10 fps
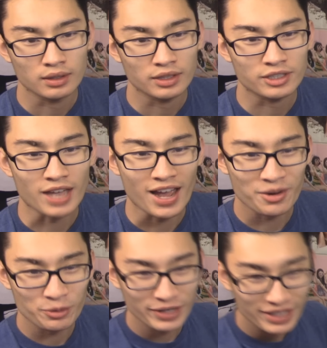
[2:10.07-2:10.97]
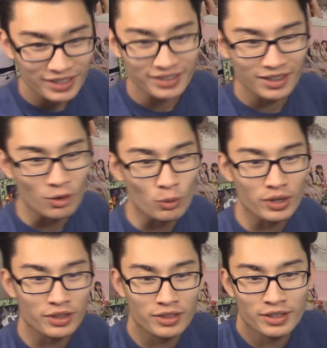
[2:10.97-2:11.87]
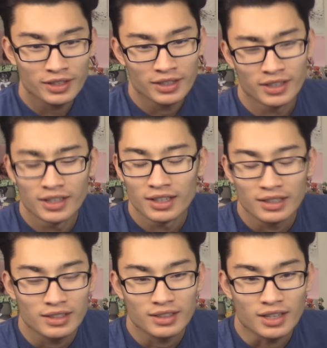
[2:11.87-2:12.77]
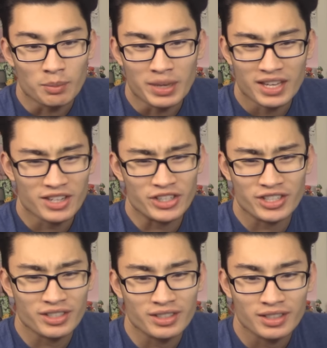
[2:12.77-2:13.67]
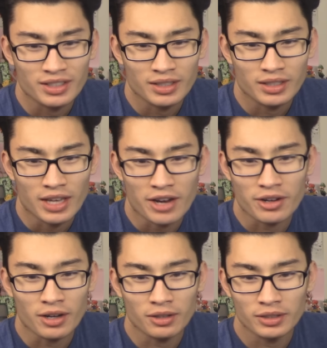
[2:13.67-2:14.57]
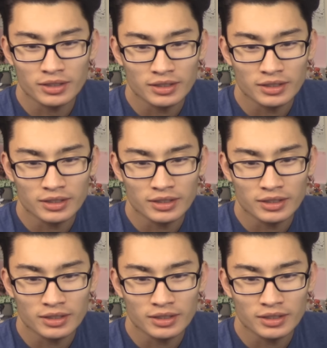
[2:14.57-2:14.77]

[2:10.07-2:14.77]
There's Irene with a pinkish hair color.